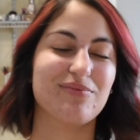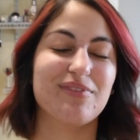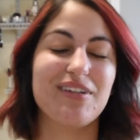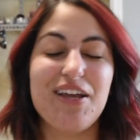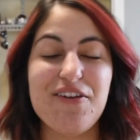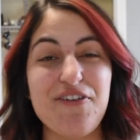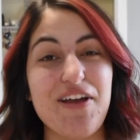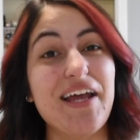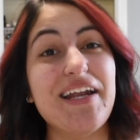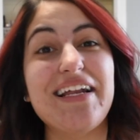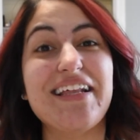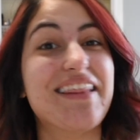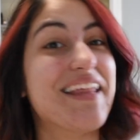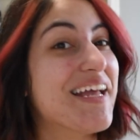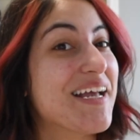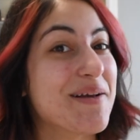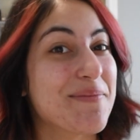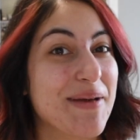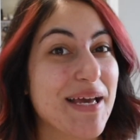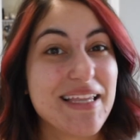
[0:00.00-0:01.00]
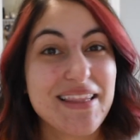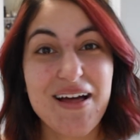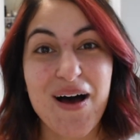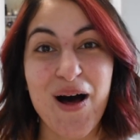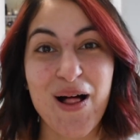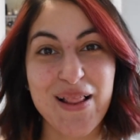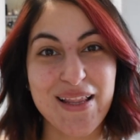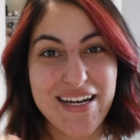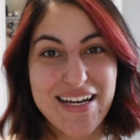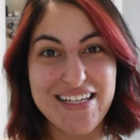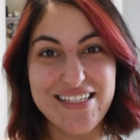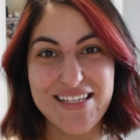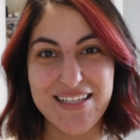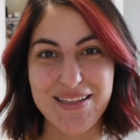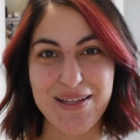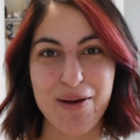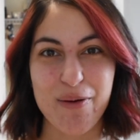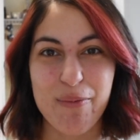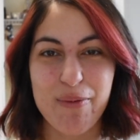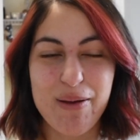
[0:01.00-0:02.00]
if anything, make the holidays a
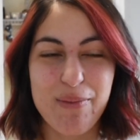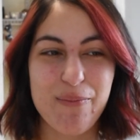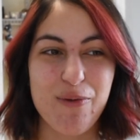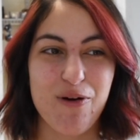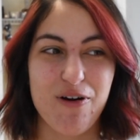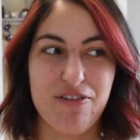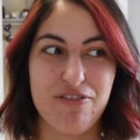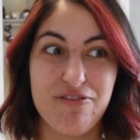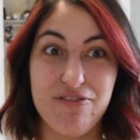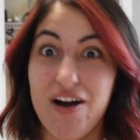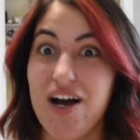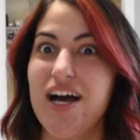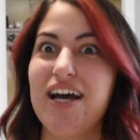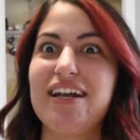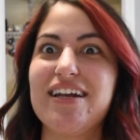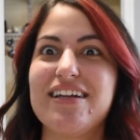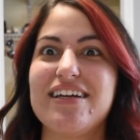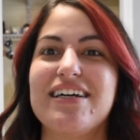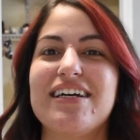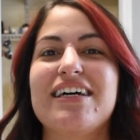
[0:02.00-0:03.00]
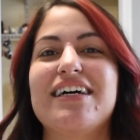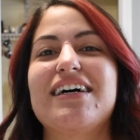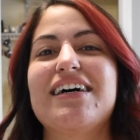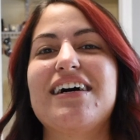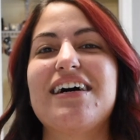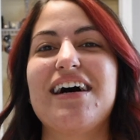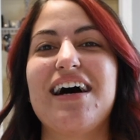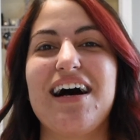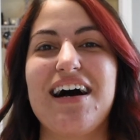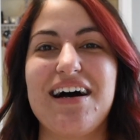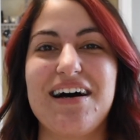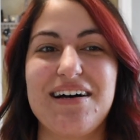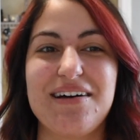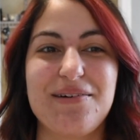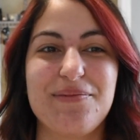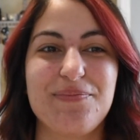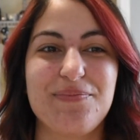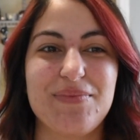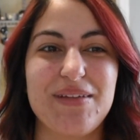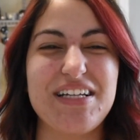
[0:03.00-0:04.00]
little bit more fun
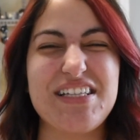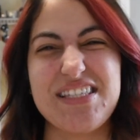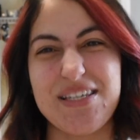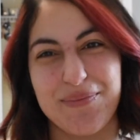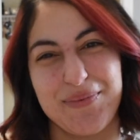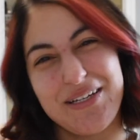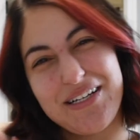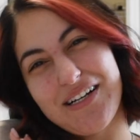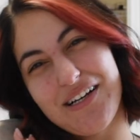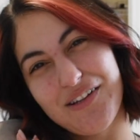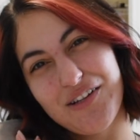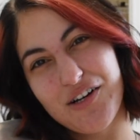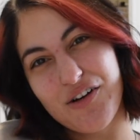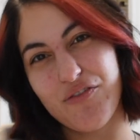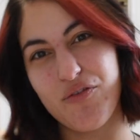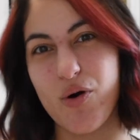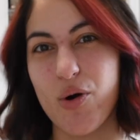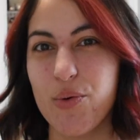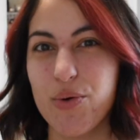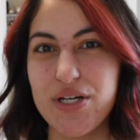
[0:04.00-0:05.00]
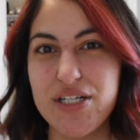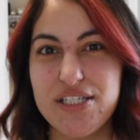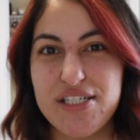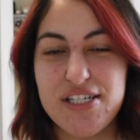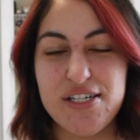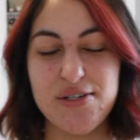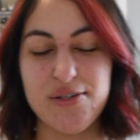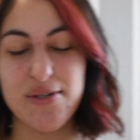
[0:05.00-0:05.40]
and something to look forward to.